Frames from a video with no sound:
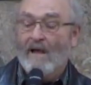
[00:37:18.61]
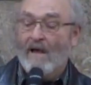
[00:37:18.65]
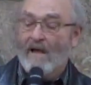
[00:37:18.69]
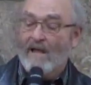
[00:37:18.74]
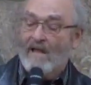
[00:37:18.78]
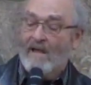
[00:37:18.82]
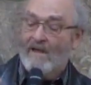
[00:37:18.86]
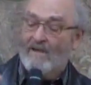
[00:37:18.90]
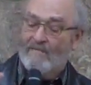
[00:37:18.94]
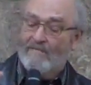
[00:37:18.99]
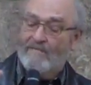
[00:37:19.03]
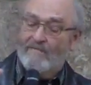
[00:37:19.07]

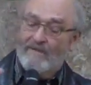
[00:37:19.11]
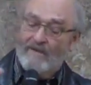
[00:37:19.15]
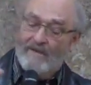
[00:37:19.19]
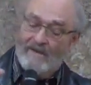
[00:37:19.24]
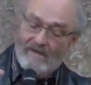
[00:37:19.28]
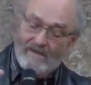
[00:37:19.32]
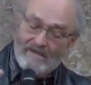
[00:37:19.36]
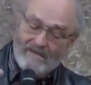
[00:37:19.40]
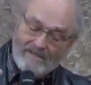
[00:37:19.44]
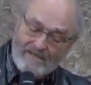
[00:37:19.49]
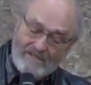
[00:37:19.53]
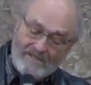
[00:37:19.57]
I have
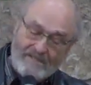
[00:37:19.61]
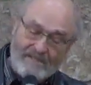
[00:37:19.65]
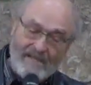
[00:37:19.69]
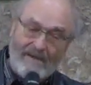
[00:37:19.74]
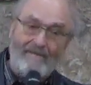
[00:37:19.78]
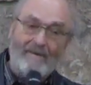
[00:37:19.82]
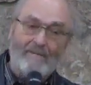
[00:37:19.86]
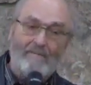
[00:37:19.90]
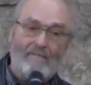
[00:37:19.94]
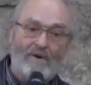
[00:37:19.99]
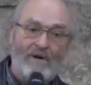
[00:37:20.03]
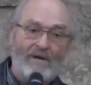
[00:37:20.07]

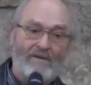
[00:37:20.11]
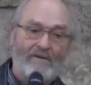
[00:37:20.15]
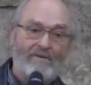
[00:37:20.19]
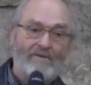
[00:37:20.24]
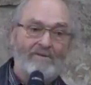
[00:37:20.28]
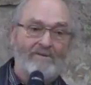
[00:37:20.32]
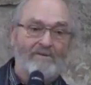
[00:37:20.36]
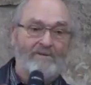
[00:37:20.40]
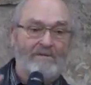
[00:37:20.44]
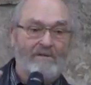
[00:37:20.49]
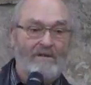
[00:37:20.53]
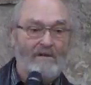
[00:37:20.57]
7
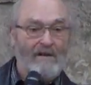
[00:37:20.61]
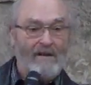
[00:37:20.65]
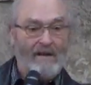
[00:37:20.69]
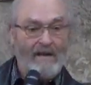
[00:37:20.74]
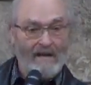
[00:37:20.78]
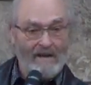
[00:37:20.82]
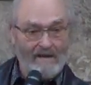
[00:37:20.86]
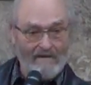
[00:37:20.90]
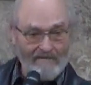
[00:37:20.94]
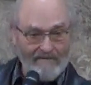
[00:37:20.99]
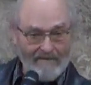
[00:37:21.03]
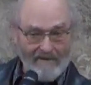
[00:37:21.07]
brothers
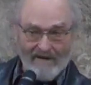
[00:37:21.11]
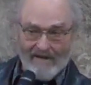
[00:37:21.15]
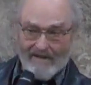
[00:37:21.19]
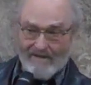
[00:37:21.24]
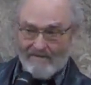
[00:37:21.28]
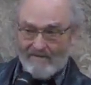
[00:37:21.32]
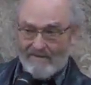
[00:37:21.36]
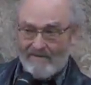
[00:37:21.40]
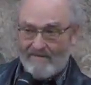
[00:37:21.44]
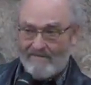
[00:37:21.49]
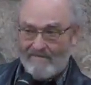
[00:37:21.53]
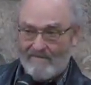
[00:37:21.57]
and a
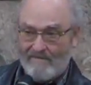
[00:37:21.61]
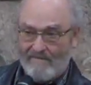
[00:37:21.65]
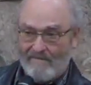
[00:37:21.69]
father.